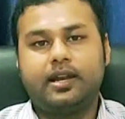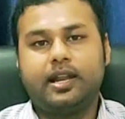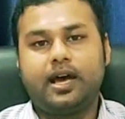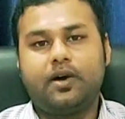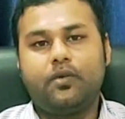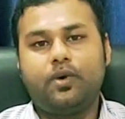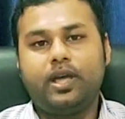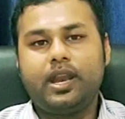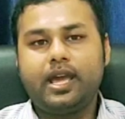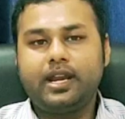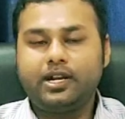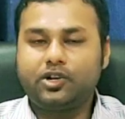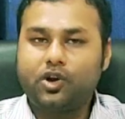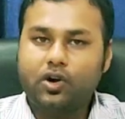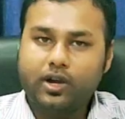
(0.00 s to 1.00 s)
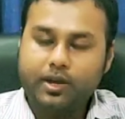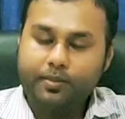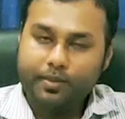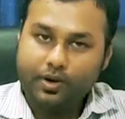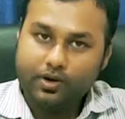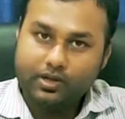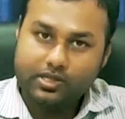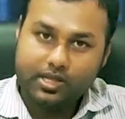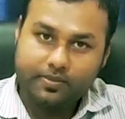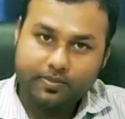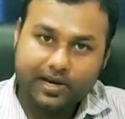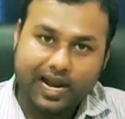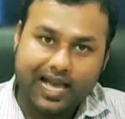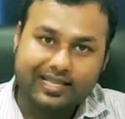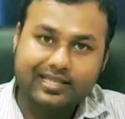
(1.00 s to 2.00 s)
Now, when I talk about
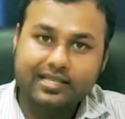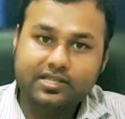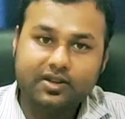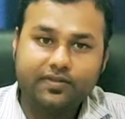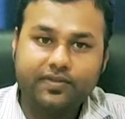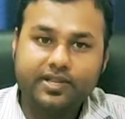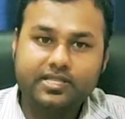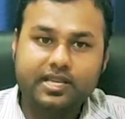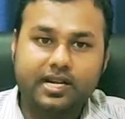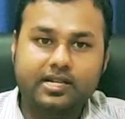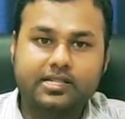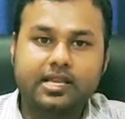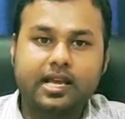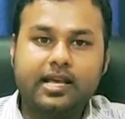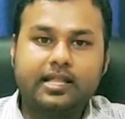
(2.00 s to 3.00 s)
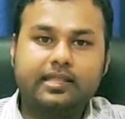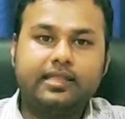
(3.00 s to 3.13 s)
some classes of assets,